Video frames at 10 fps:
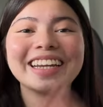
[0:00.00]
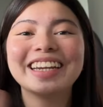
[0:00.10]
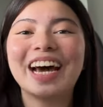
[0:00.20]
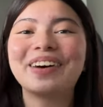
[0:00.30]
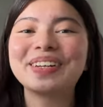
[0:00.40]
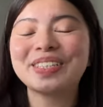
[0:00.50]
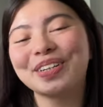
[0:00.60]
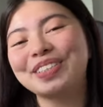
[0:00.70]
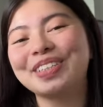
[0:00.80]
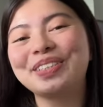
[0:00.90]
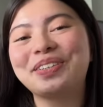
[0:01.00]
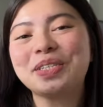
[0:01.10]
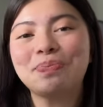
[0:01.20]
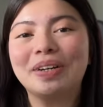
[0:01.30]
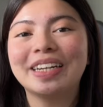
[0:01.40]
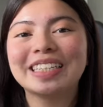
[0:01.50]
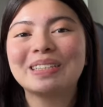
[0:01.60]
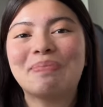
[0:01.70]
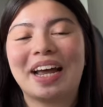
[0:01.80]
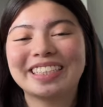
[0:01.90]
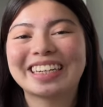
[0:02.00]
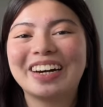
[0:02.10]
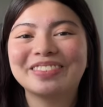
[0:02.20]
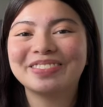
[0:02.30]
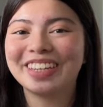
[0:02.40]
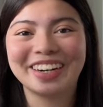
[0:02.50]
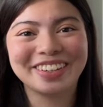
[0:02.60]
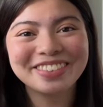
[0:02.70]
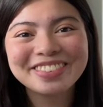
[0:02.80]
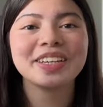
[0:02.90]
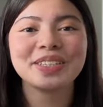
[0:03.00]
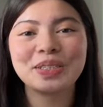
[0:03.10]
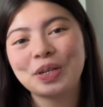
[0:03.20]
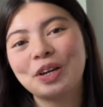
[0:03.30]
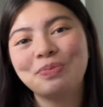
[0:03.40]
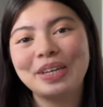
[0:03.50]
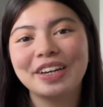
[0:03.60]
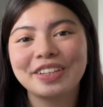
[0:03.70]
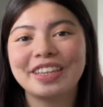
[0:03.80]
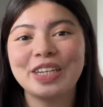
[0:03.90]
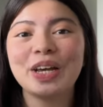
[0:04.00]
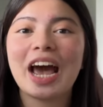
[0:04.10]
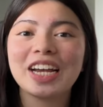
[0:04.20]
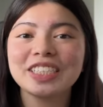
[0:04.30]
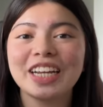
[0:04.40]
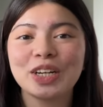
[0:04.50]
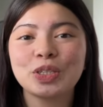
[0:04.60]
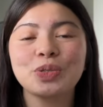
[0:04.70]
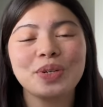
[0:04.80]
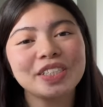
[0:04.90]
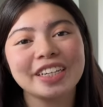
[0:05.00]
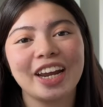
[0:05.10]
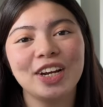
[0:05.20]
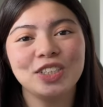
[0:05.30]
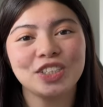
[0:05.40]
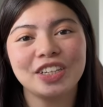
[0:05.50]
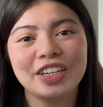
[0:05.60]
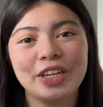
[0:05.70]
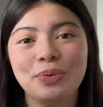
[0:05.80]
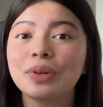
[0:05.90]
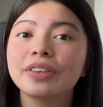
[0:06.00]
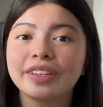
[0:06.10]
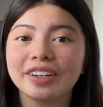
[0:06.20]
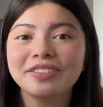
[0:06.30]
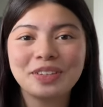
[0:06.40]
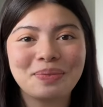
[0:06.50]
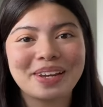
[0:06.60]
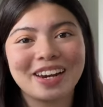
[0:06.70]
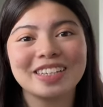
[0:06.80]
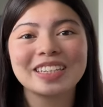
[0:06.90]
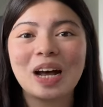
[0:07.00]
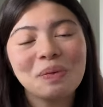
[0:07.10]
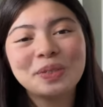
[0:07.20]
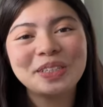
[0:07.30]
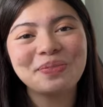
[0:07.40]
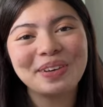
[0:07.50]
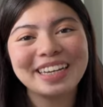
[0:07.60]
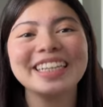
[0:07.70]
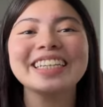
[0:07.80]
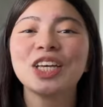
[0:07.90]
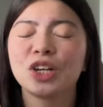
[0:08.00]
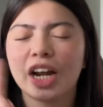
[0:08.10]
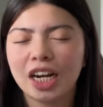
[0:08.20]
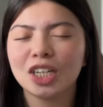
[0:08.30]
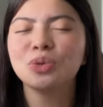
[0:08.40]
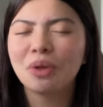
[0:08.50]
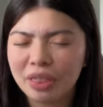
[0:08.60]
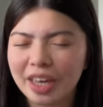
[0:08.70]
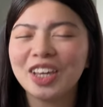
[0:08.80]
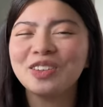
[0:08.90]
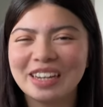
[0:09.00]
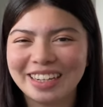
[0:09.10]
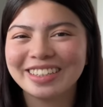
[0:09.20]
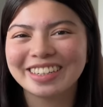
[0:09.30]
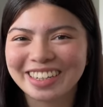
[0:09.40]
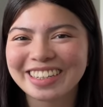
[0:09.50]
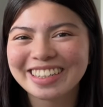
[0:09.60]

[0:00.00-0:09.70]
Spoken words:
Now it's your turn to experience the magic of Dove. So join me on the hashtag switch to care journey with Dove Dermacare Scalp Treatment. Your hair will thank you later.